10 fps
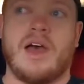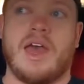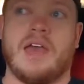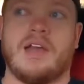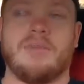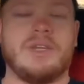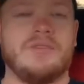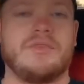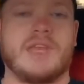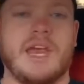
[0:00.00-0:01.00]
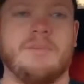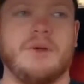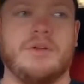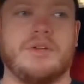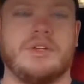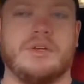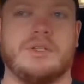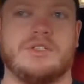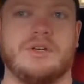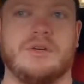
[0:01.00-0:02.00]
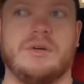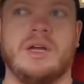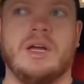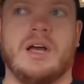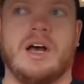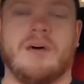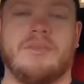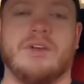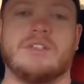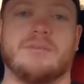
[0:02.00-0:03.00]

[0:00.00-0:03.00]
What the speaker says: and I believe with K-Pro you can do it too. There